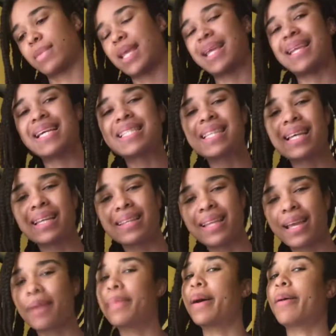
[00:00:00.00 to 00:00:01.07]
That's a good thing
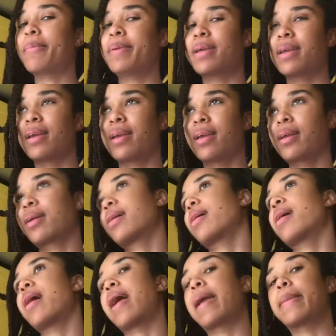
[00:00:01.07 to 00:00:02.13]
about being
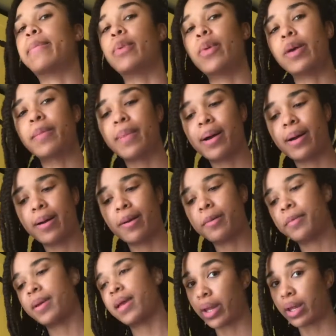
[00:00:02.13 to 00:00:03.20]
a boy mom.
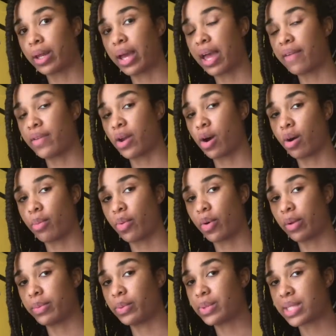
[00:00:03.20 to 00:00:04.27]
I have an all-boy
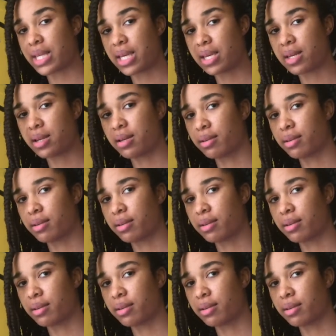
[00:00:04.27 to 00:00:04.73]
boutique.